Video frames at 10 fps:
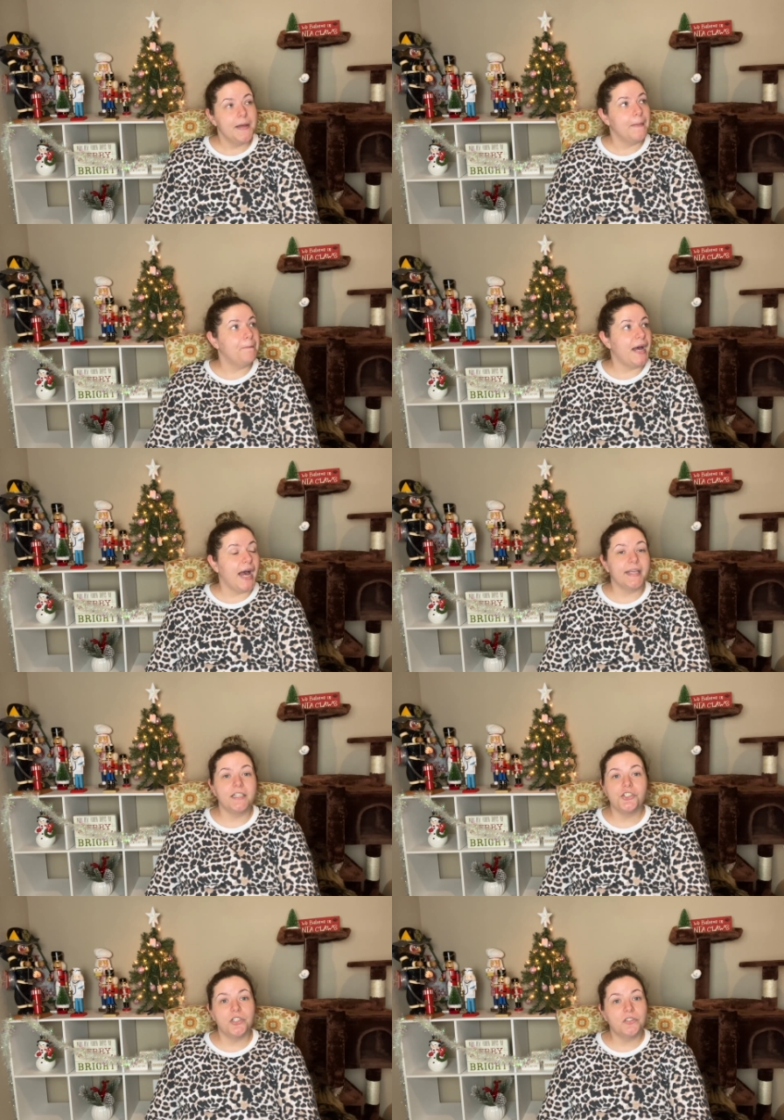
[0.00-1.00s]
Back
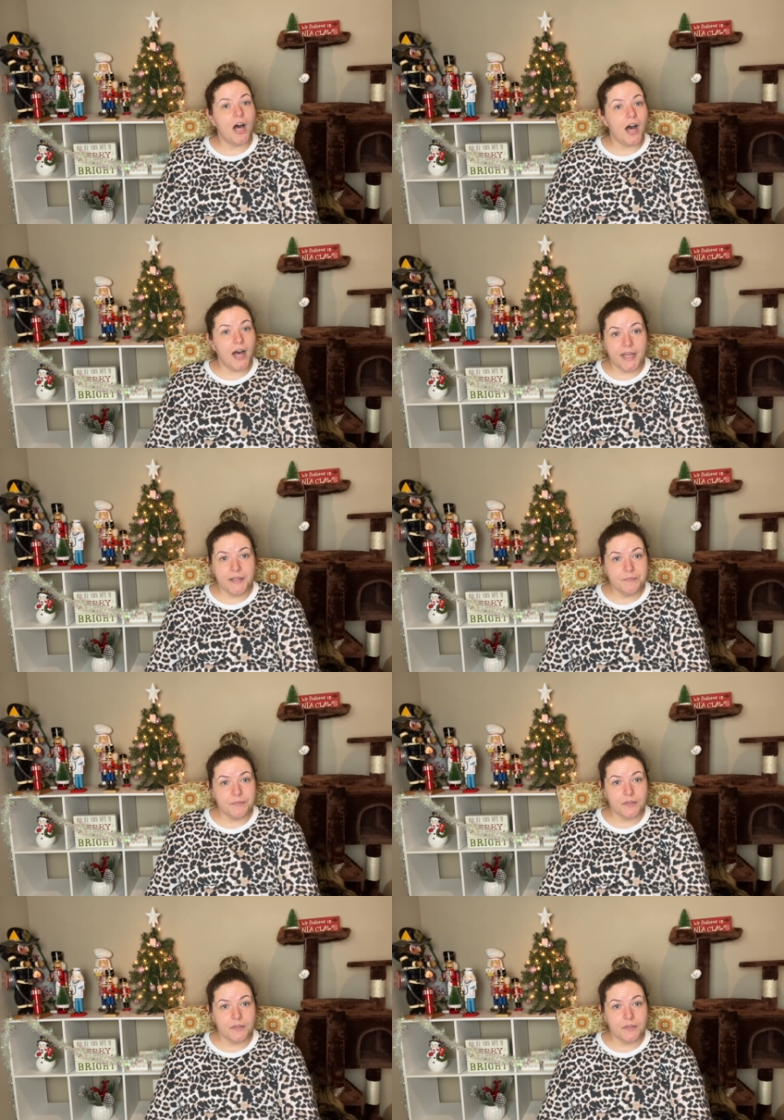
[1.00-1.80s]
in July,